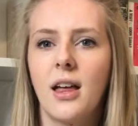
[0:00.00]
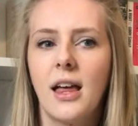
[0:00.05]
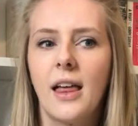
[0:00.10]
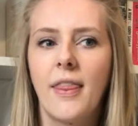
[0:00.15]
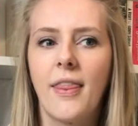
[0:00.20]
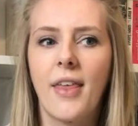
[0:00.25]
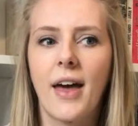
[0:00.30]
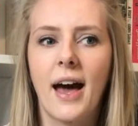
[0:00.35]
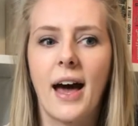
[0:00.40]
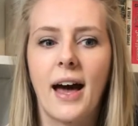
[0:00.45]

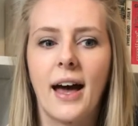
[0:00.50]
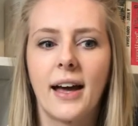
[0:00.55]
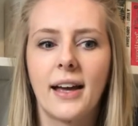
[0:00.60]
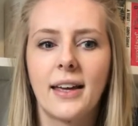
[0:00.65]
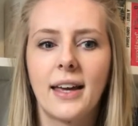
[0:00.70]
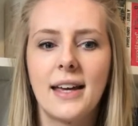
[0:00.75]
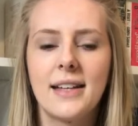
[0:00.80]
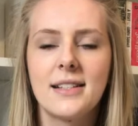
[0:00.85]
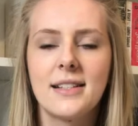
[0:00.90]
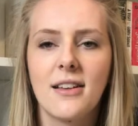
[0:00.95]
that
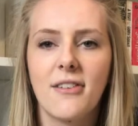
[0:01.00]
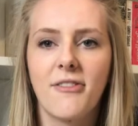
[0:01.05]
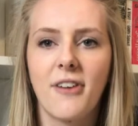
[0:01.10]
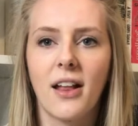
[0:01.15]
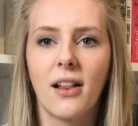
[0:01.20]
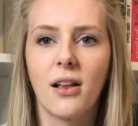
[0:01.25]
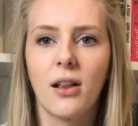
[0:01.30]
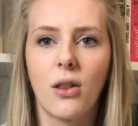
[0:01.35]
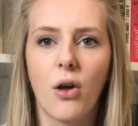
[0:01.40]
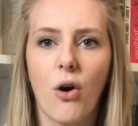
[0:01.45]
Casey
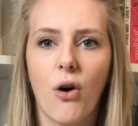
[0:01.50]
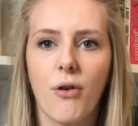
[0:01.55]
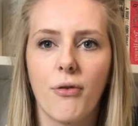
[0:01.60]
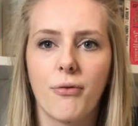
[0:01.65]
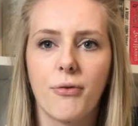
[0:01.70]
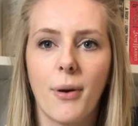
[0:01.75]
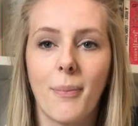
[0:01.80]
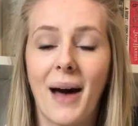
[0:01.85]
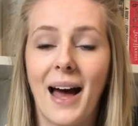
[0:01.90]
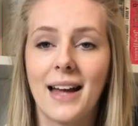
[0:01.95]
felt a lot of
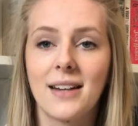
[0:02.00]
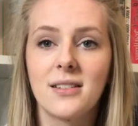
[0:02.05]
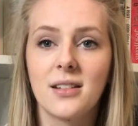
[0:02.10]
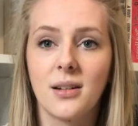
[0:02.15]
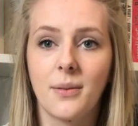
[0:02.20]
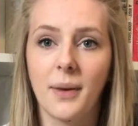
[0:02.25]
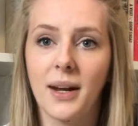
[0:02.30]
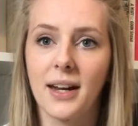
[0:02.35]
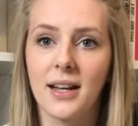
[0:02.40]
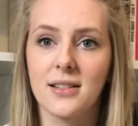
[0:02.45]

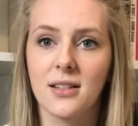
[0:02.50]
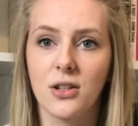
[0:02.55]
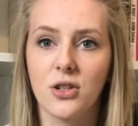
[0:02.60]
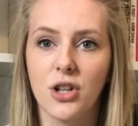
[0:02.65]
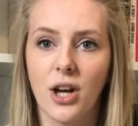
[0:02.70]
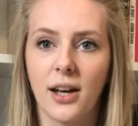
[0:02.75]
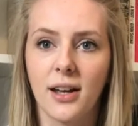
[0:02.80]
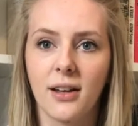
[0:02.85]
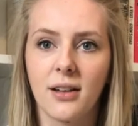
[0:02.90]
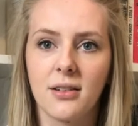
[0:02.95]
abandonment as a
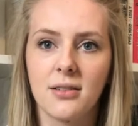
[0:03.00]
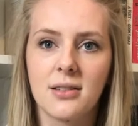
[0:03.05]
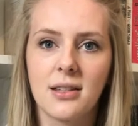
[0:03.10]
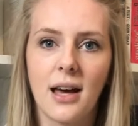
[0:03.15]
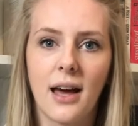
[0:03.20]
child,